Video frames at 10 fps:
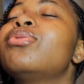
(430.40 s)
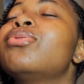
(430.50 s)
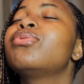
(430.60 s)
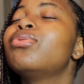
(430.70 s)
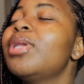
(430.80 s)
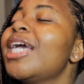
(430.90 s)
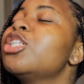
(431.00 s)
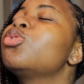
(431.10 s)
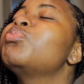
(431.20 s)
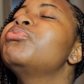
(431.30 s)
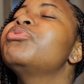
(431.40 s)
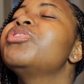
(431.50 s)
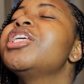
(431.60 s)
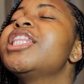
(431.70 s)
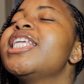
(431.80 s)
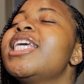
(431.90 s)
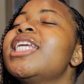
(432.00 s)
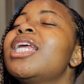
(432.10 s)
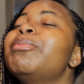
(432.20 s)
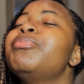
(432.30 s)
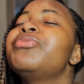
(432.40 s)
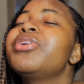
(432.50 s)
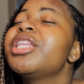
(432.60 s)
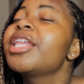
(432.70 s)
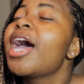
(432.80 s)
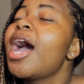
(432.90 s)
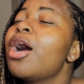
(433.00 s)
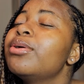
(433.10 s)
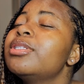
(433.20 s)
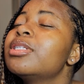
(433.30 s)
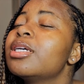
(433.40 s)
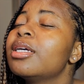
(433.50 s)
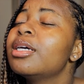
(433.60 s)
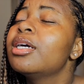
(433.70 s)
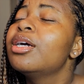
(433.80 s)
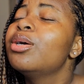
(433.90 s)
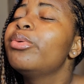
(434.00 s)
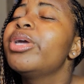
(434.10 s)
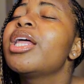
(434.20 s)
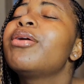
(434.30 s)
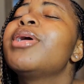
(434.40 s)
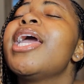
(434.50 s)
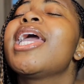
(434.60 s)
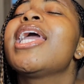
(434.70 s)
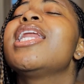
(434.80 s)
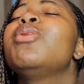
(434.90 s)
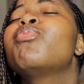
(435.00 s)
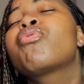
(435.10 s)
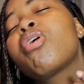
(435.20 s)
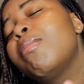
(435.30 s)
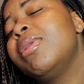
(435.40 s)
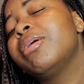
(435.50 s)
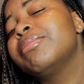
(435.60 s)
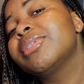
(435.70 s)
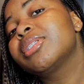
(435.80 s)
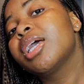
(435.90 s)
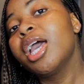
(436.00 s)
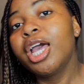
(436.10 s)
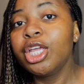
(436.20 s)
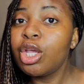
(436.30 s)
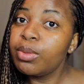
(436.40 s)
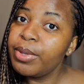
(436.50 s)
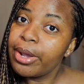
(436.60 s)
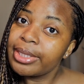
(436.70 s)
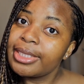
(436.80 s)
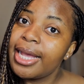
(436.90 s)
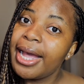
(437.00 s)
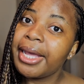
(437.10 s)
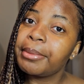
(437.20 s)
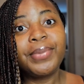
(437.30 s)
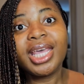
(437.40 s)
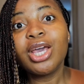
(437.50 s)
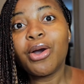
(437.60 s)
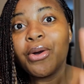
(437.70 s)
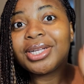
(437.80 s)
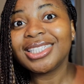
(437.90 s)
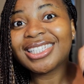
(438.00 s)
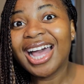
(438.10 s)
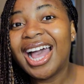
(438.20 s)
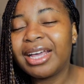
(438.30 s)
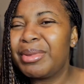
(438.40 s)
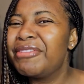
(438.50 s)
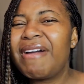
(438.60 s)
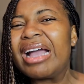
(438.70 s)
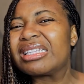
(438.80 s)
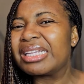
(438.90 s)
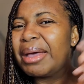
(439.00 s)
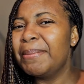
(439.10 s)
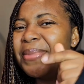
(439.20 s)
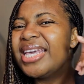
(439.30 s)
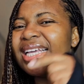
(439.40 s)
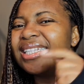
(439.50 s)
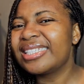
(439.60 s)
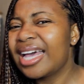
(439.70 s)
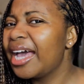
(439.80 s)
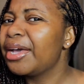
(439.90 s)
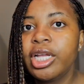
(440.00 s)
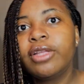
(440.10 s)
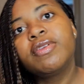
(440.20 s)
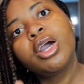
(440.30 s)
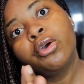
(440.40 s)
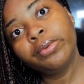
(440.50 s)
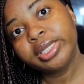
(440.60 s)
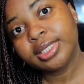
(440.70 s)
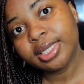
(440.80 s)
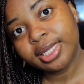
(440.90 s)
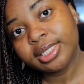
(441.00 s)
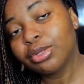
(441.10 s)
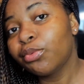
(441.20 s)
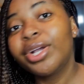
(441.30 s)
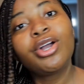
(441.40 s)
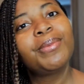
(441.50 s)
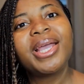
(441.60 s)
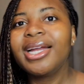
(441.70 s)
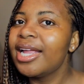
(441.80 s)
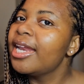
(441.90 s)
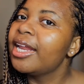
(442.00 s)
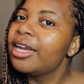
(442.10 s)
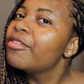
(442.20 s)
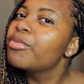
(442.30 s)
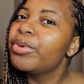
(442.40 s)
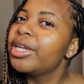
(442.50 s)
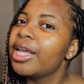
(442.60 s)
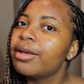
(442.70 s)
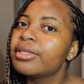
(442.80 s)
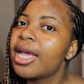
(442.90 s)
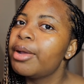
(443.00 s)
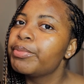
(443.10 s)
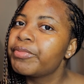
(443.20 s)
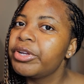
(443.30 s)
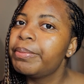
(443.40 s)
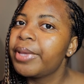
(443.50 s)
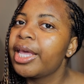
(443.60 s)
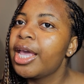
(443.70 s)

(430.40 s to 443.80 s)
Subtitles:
who likes to breathe in and breathe out without any problems, you'll be on time. Be on time. In fact, be in time. If you're always late, wake up earlier than everybody else and prepare,